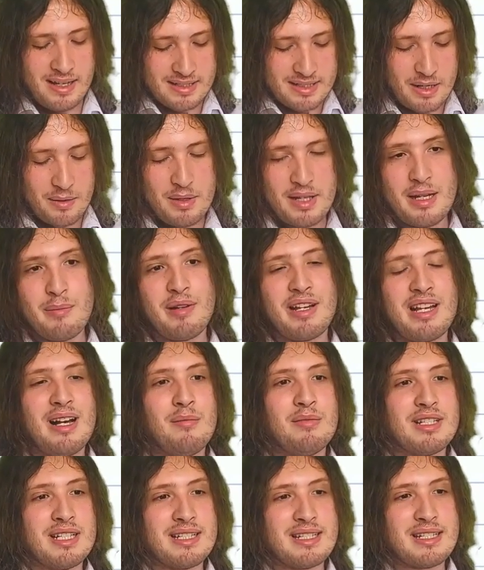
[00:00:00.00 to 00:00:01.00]
so that it
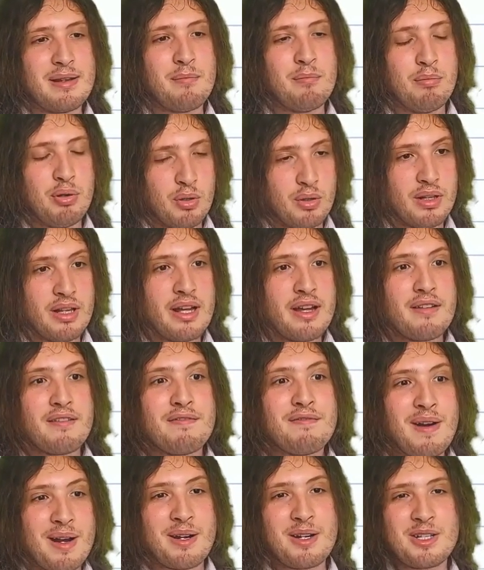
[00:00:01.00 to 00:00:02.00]
becomes a simple
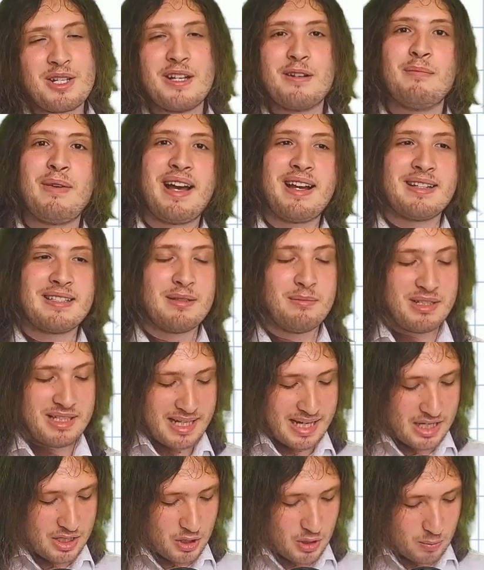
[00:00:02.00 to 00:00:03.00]
function
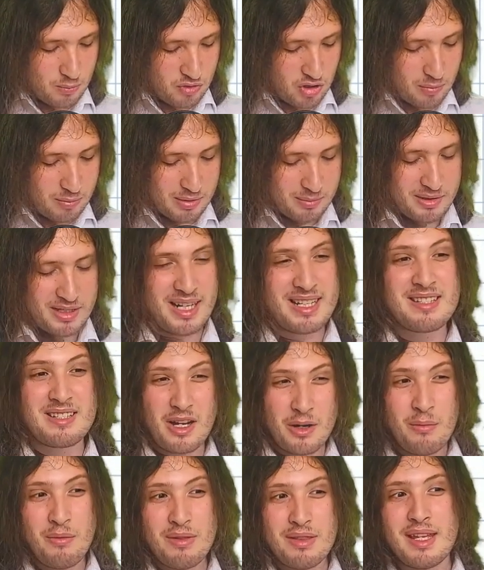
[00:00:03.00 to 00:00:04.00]
maximization problem. And I
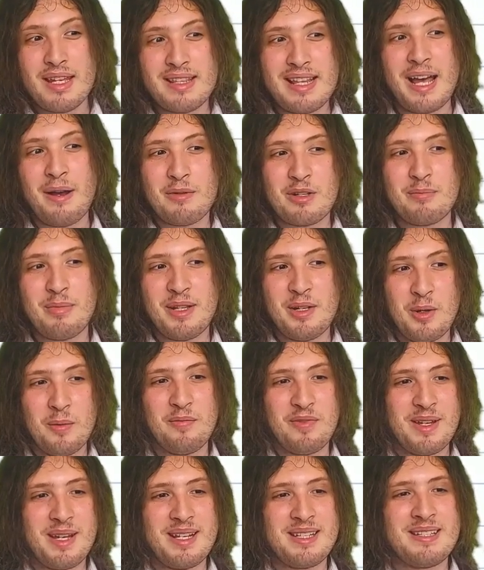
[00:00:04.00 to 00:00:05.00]
don't think that would have been
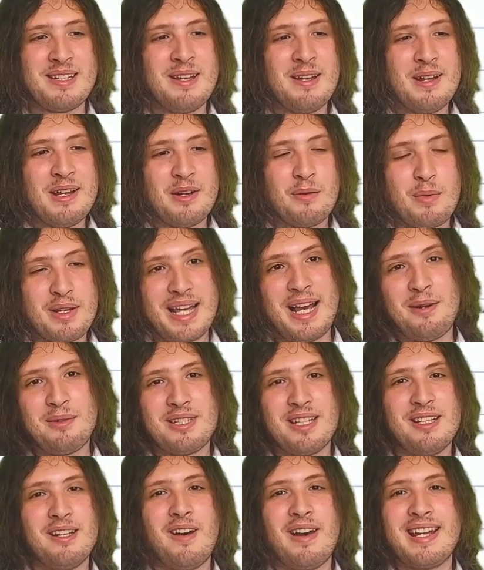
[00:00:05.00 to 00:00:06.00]
obvious without
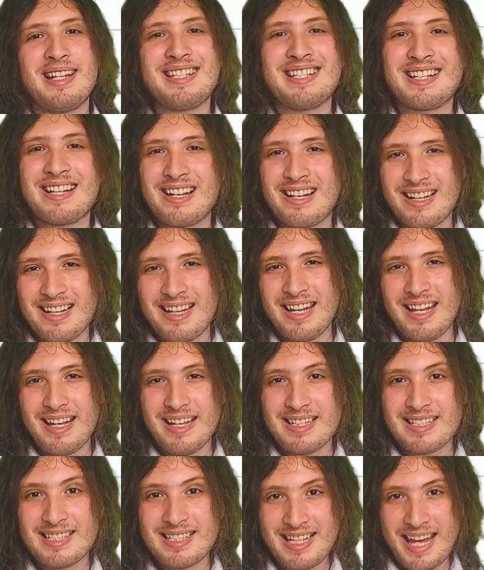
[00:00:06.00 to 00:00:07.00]
a nice clear
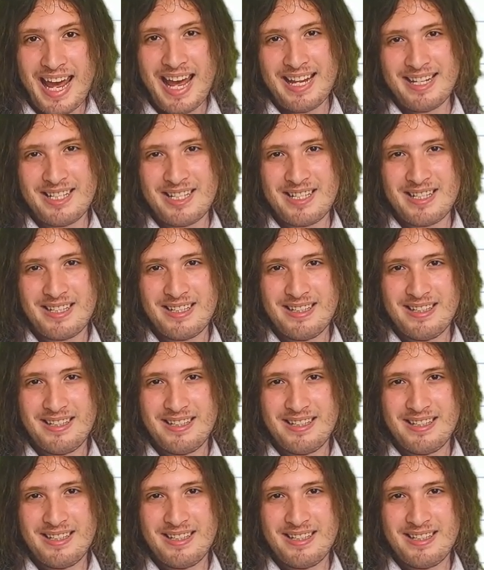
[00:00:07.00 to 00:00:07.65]
sketch.